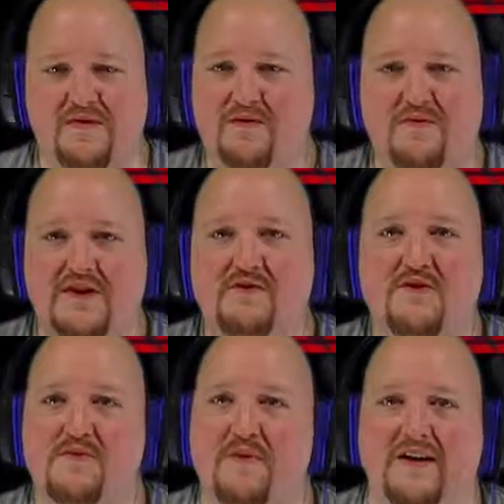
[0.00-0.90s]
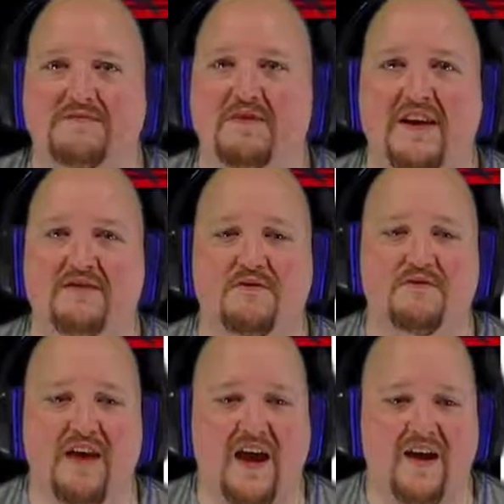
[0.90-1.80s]
You, you couldn't possibly get through
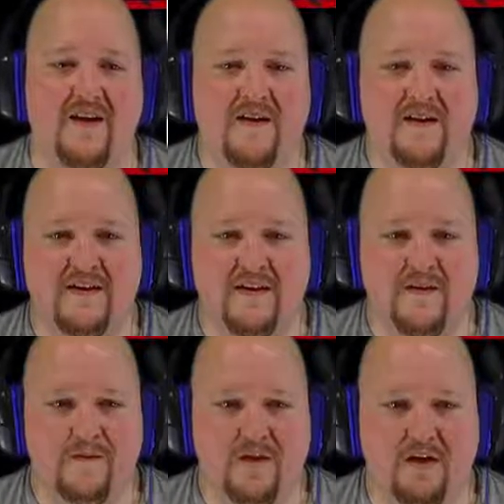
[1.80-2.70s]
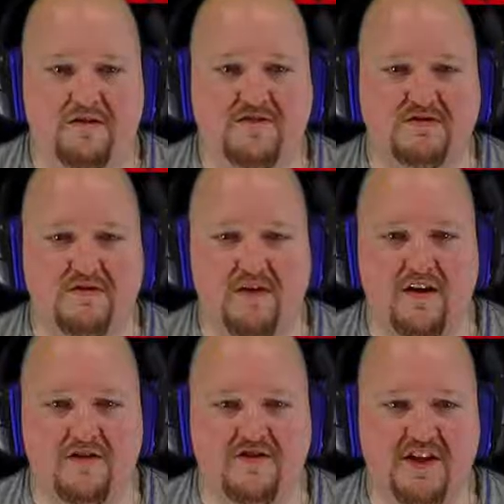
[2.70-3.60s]
that. Oh, I'm so sorry. It
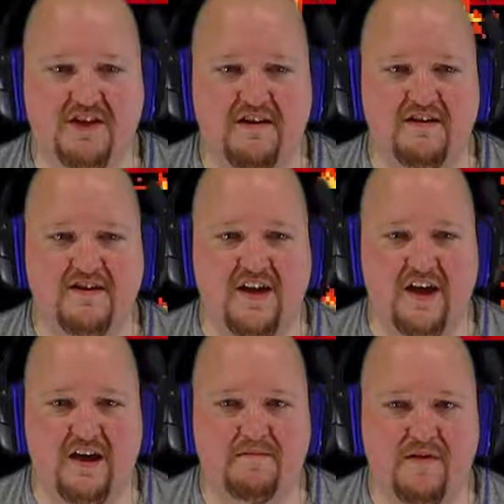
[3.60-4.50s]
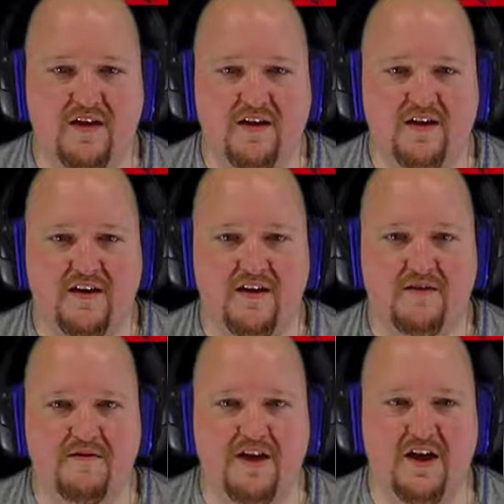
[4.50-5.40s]
looks like you're out of time.
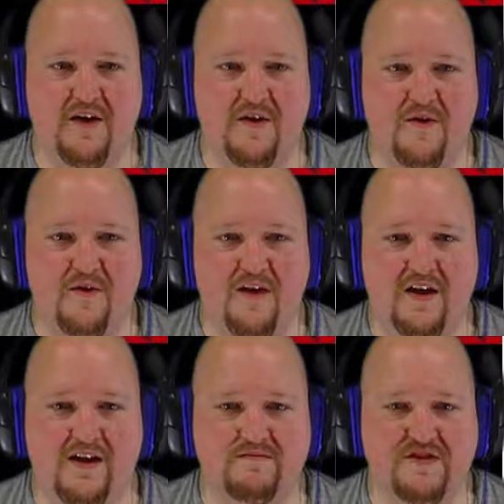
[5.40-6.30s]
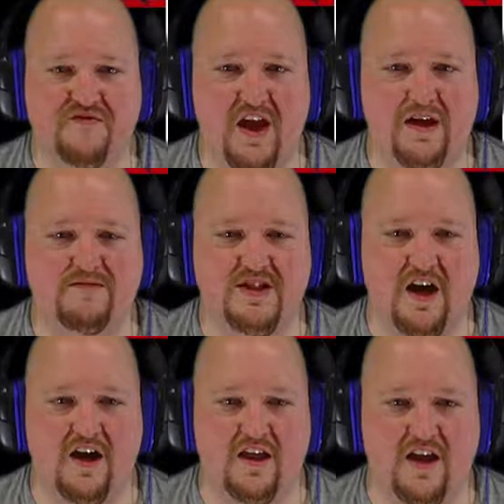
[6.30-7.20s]
Oh, no. Here comes the flames,
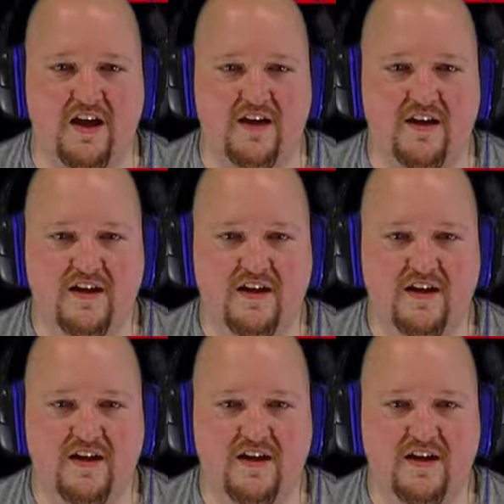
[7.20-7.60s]
darling.